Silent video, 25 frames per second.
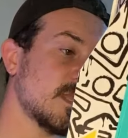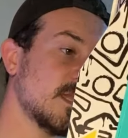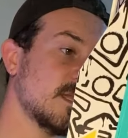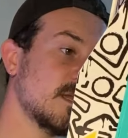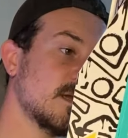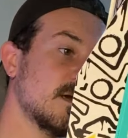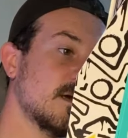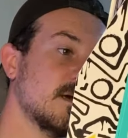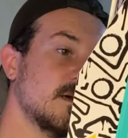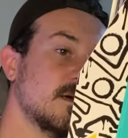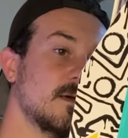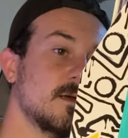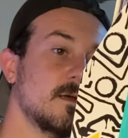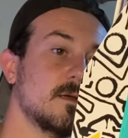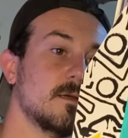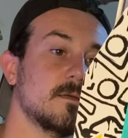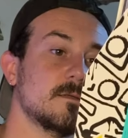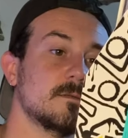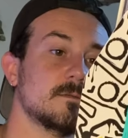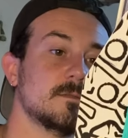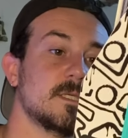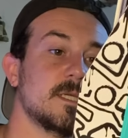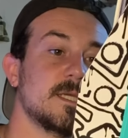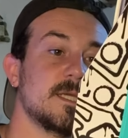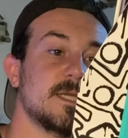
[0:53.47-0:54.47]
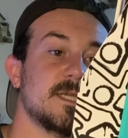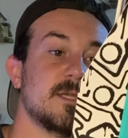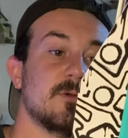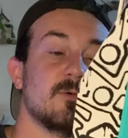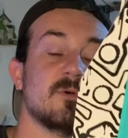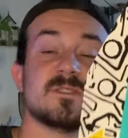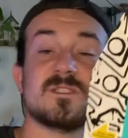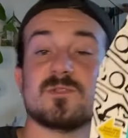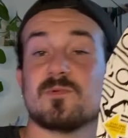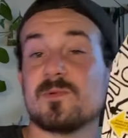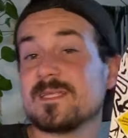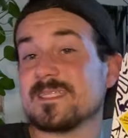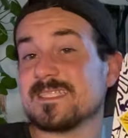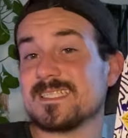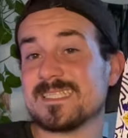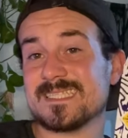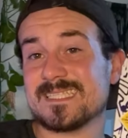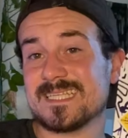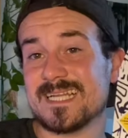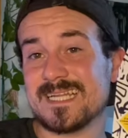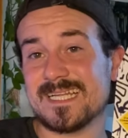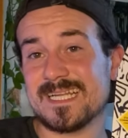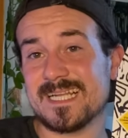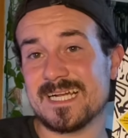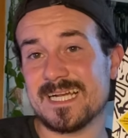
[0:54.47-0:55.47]
was
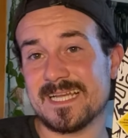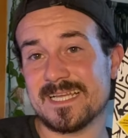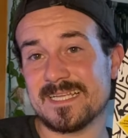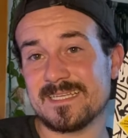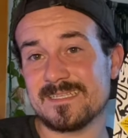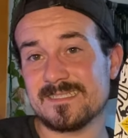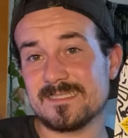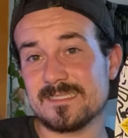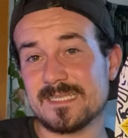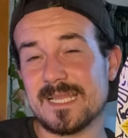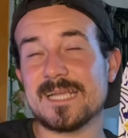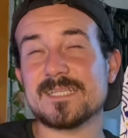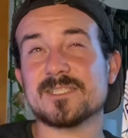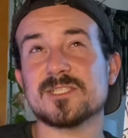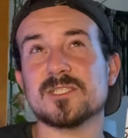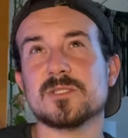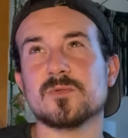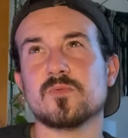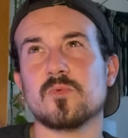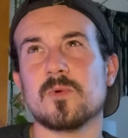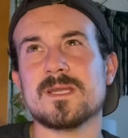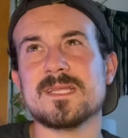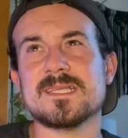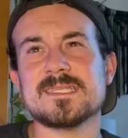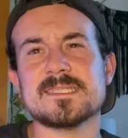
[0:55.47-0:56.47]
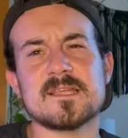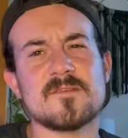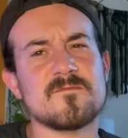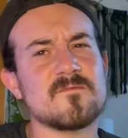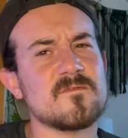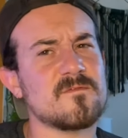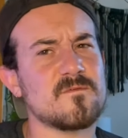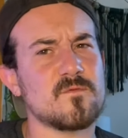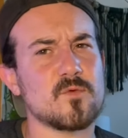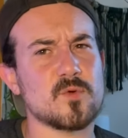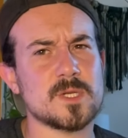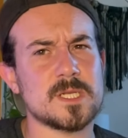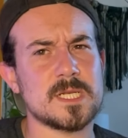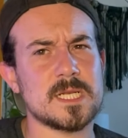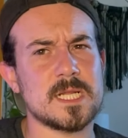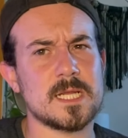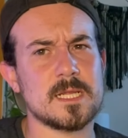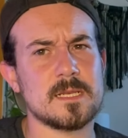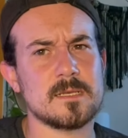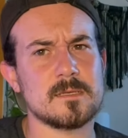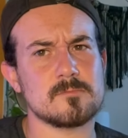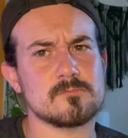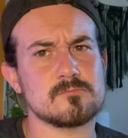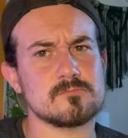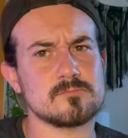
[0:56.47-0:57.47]
$26.99, actually $27.49.
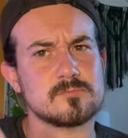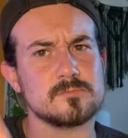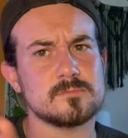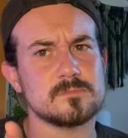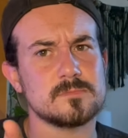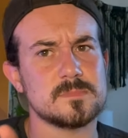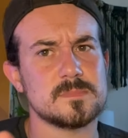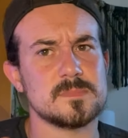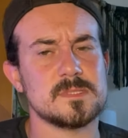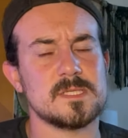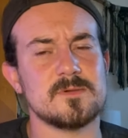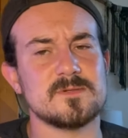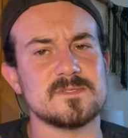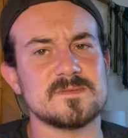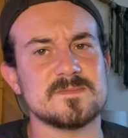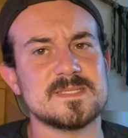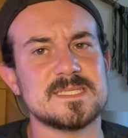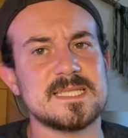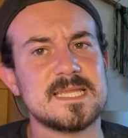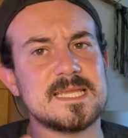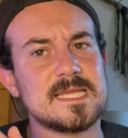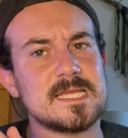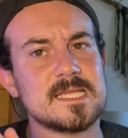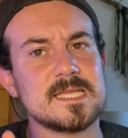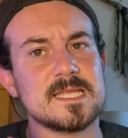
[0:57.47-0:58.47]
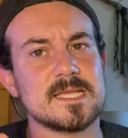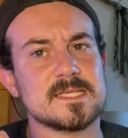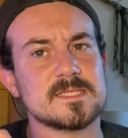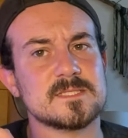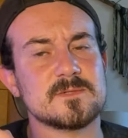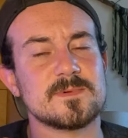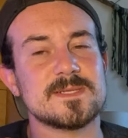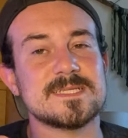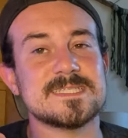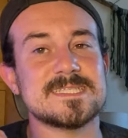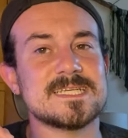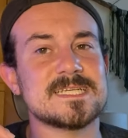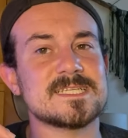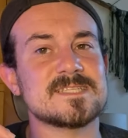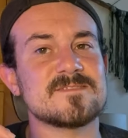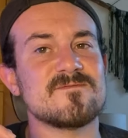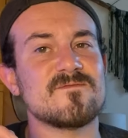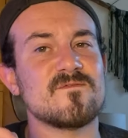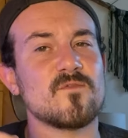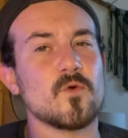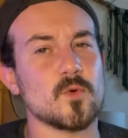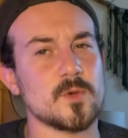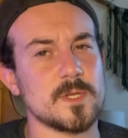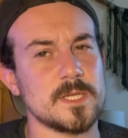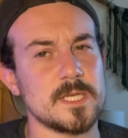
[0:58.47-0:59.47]
I was mistaken. Yes,
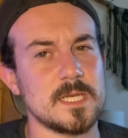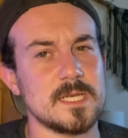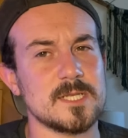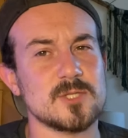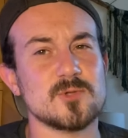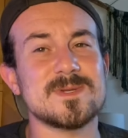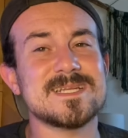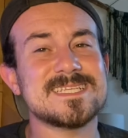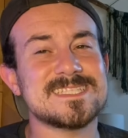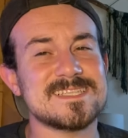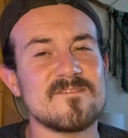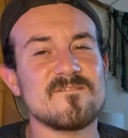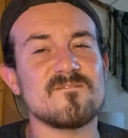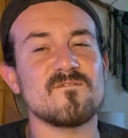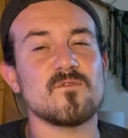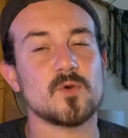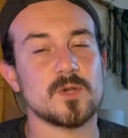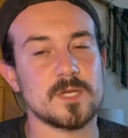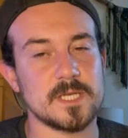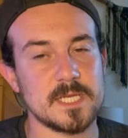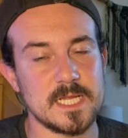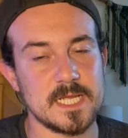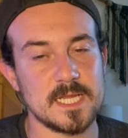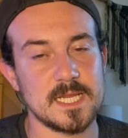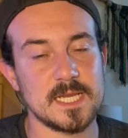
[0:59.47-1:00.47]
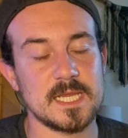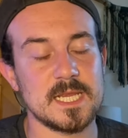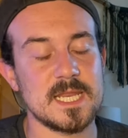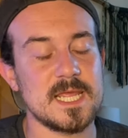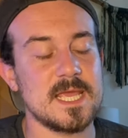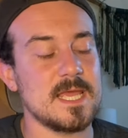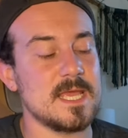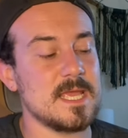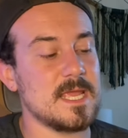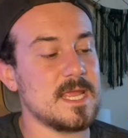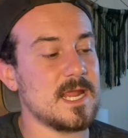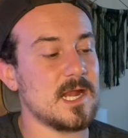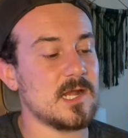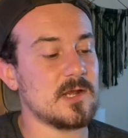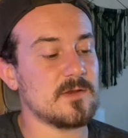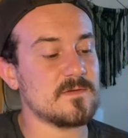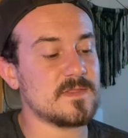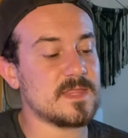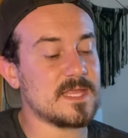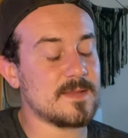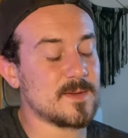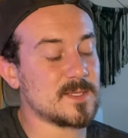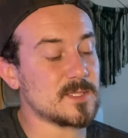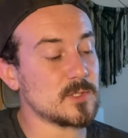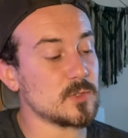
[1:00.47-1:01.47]
$27.49, and
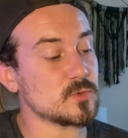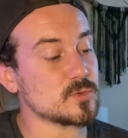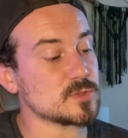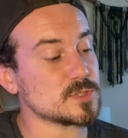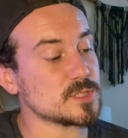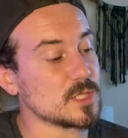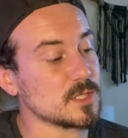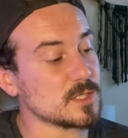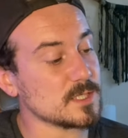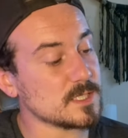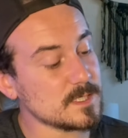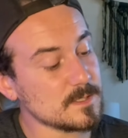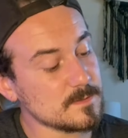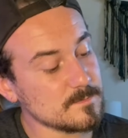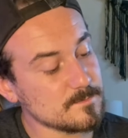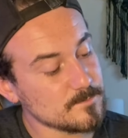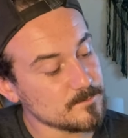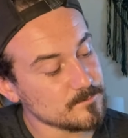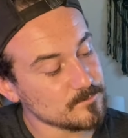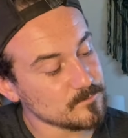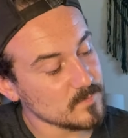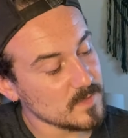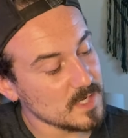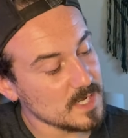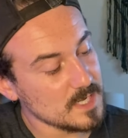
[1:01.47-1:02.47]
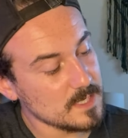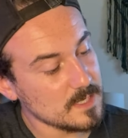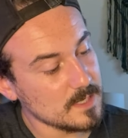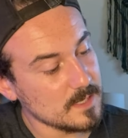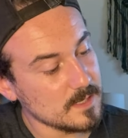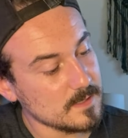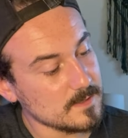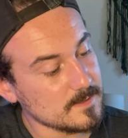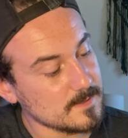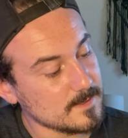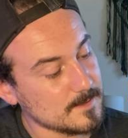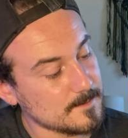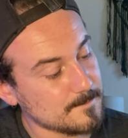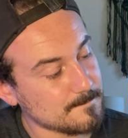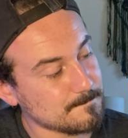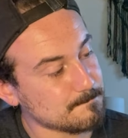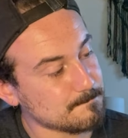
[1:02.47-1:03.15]
everything my local Target. Yes,